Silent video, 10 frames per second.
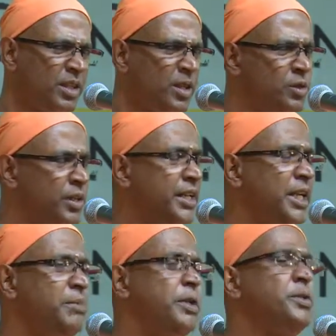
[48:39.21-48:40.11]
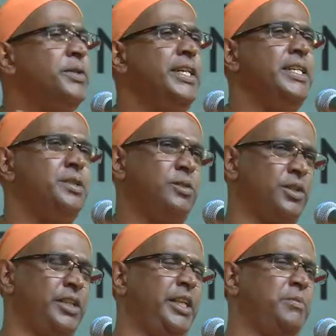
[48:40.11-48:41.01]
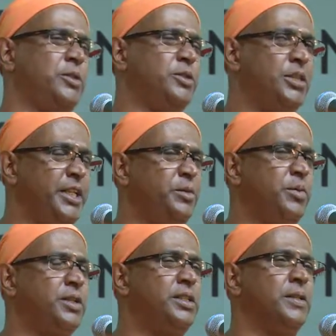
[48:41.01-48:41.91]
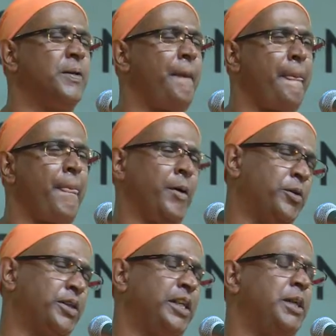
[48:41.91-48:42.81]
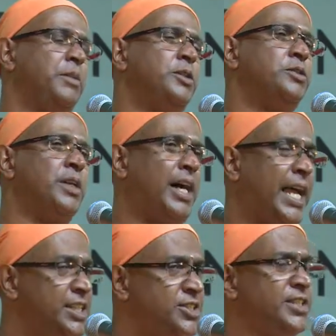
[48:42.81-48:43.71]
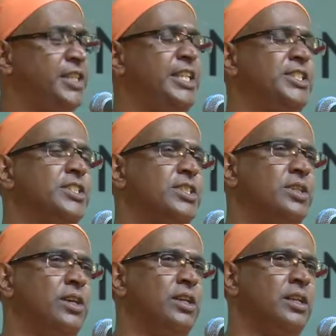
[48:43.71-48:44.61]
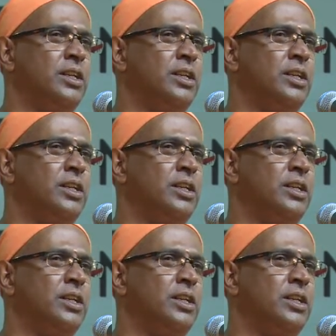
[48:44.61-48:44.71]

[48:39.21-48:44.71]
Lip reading: who are unable to eat, who are unable to drink water, who are unable to answer nature's call.